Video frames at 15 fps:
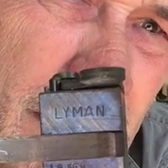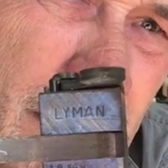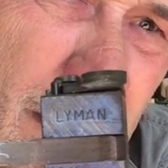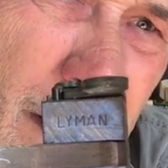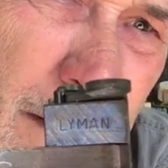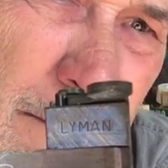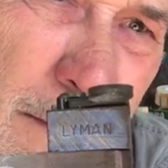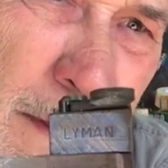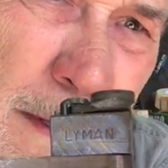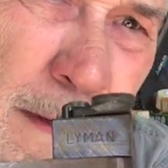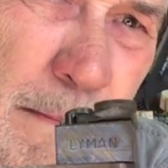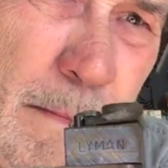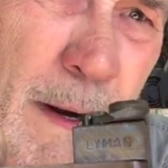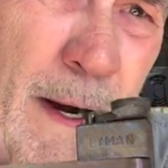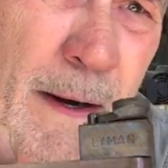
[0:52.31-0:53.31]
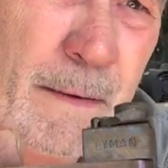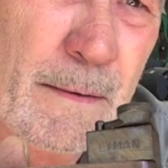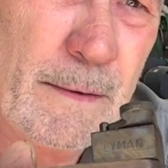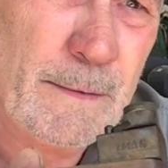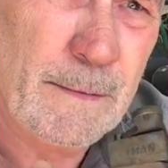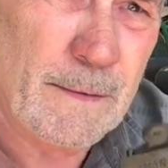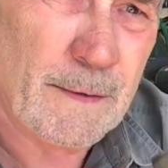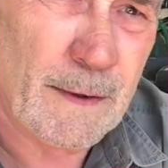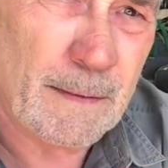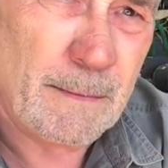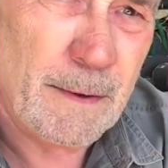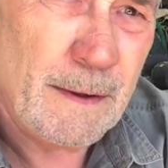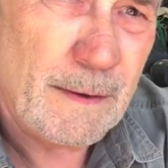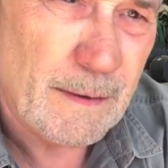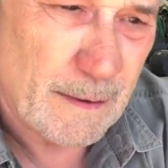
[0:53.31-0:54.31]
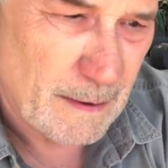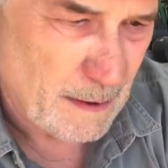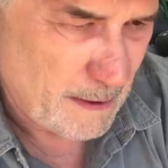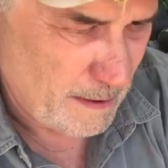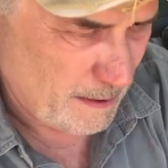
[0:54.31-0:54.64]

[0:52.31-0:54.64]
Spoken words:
I'm reading it backwards for some reason.